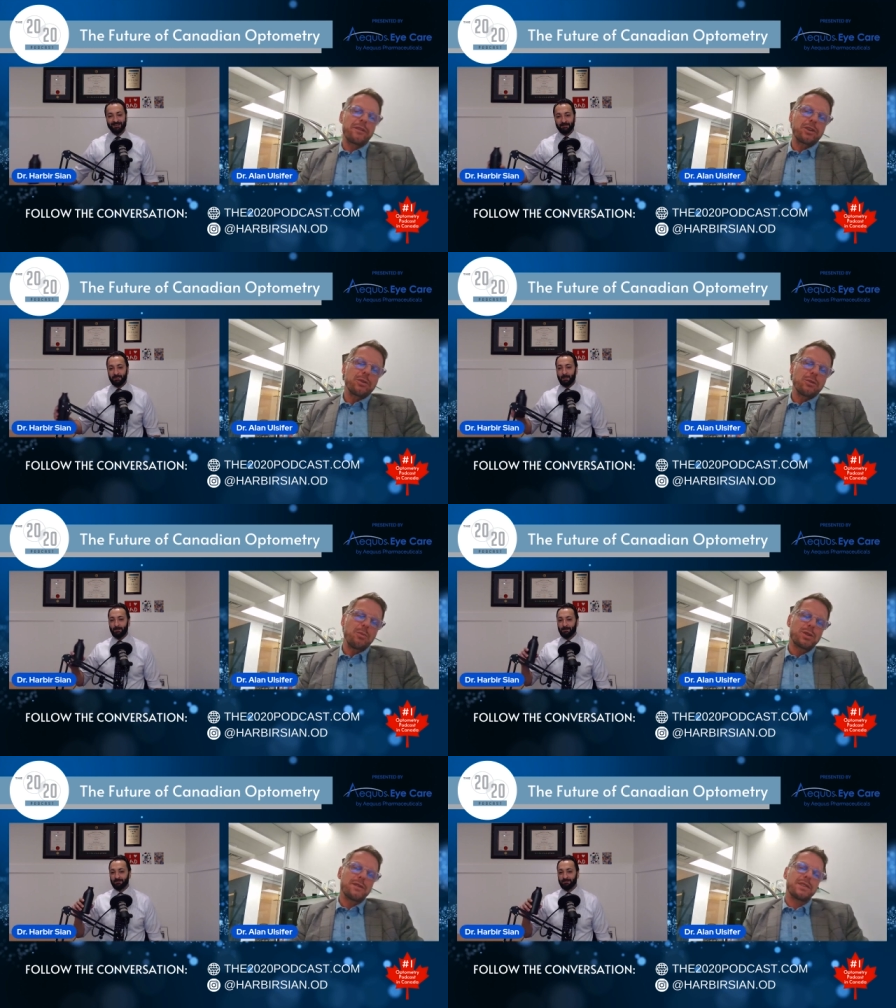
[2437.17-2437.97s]
or
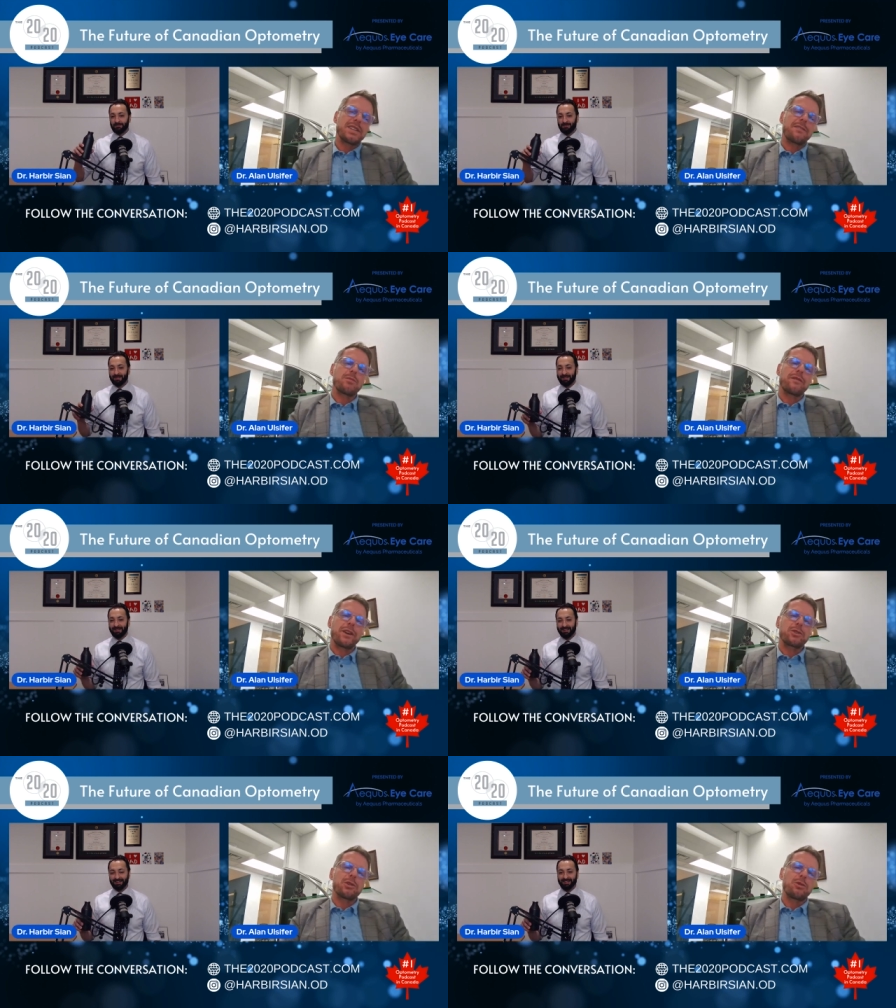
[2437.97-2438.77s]
most of us have
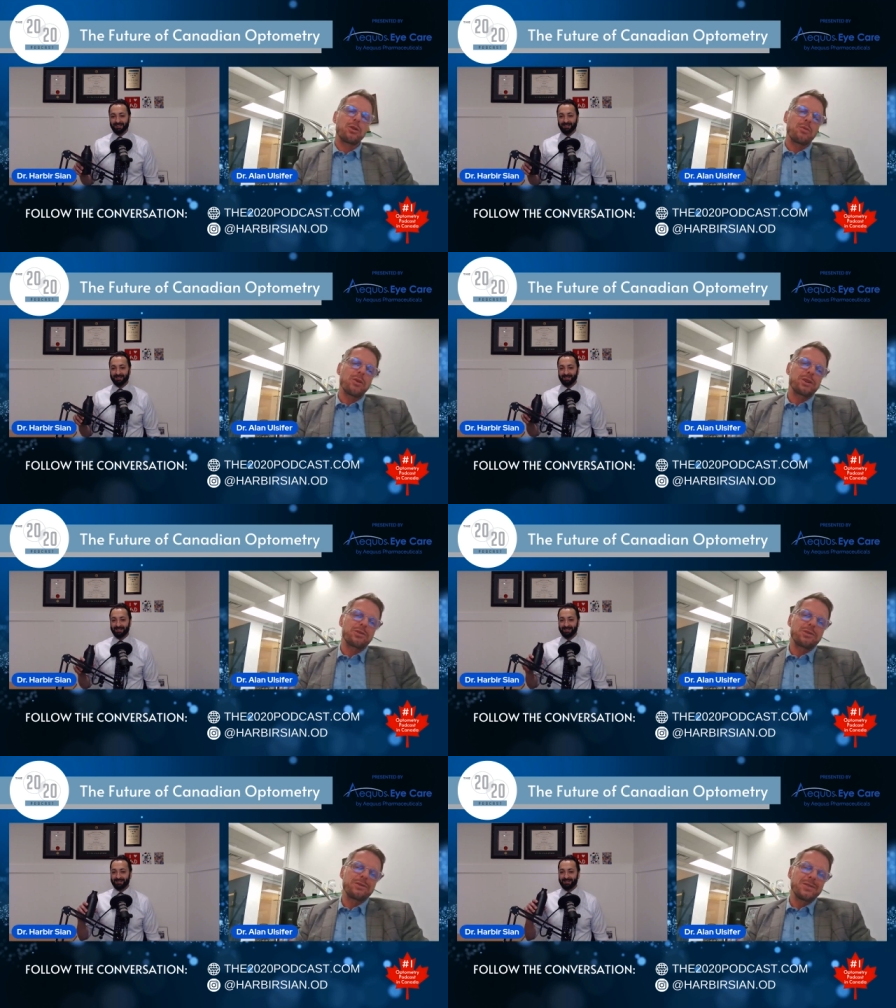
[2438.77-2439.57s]
professional
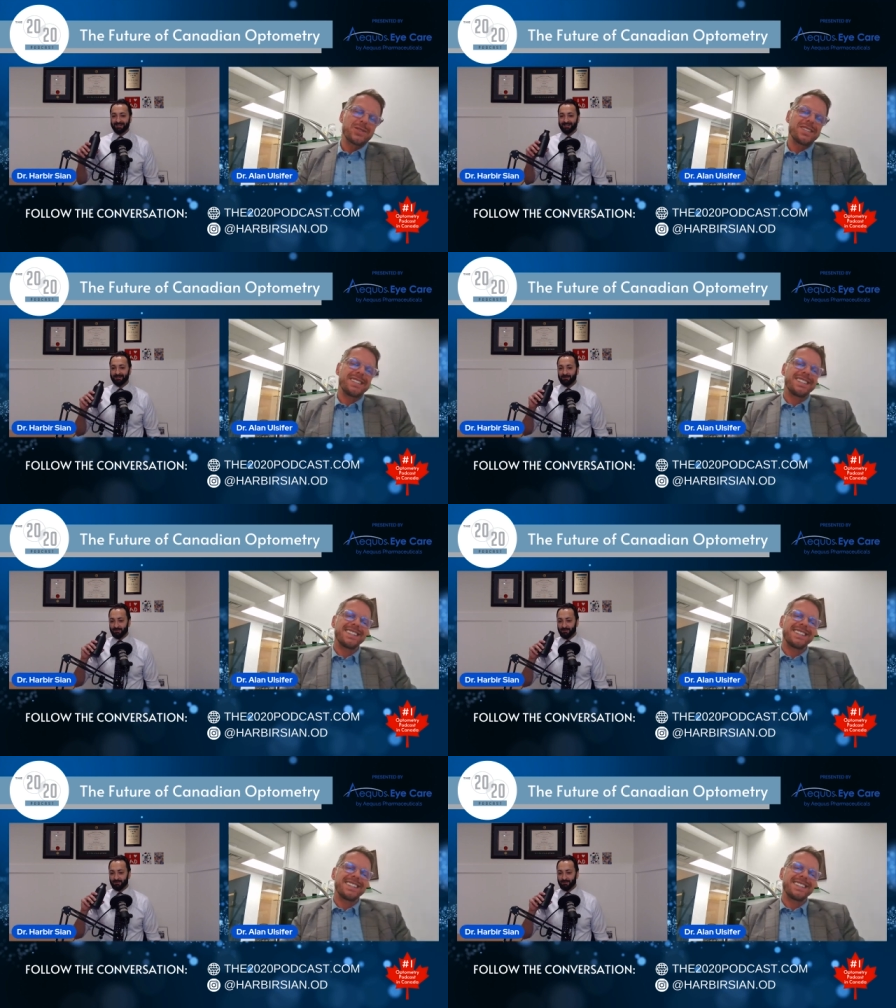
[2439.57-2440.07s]
corporations, and